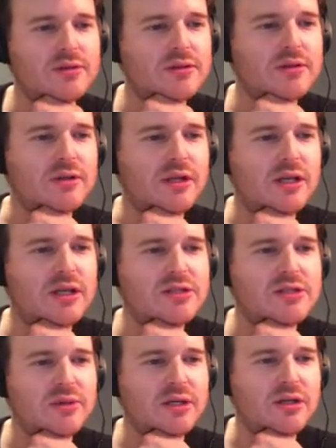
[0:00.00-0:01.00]
Okay,
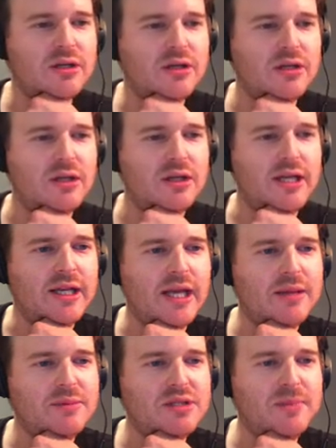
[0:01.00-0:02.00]
so we've got a
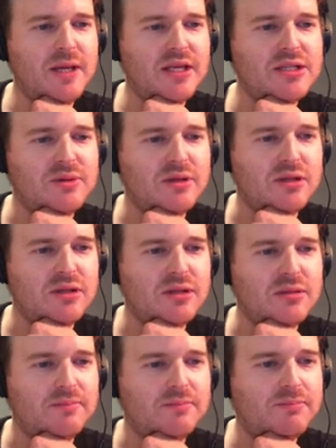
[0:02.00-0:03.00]
namespace, we've got
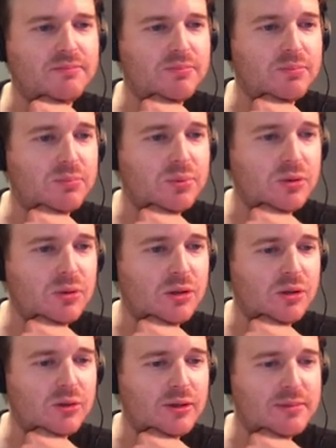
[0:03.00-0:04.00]
a
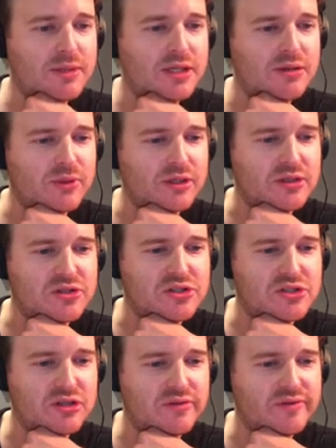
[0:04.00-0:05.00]
deployment, we've got a
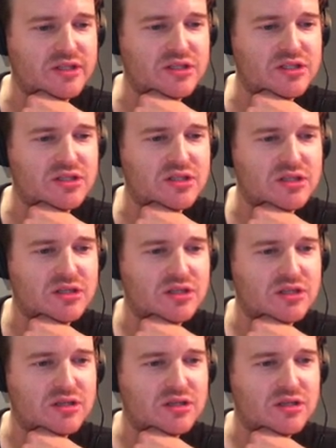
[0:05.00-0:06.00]
service.
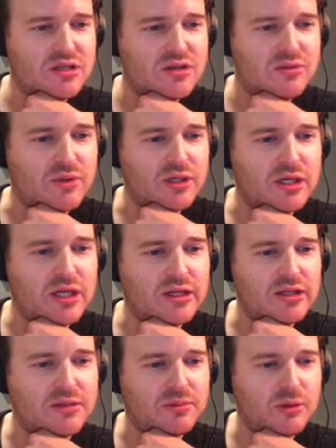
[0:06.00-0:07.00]
Got
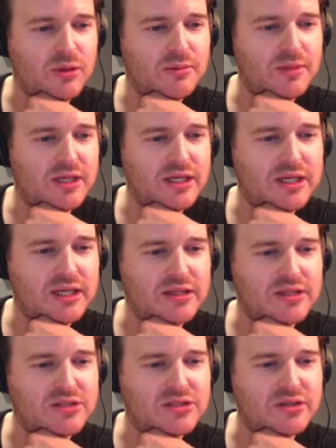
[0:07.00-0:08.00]
another deployment,
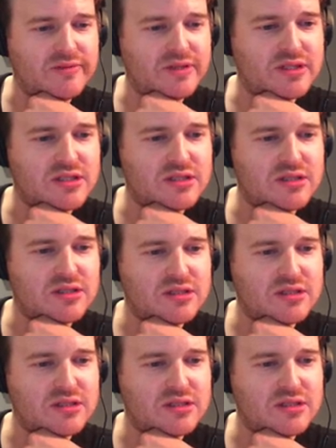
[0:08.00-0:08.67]
another service,